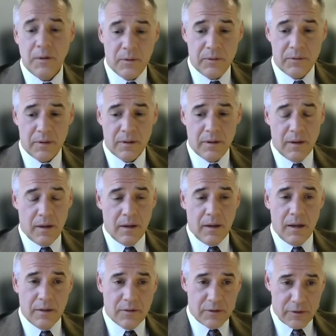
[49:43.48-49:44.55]
news.
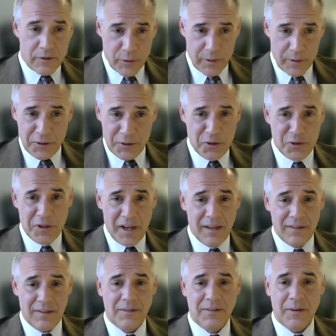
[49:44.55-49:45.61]
It's 32
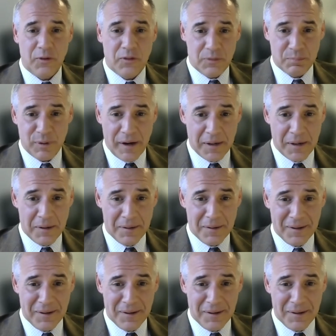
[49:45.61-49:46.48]
days until spring.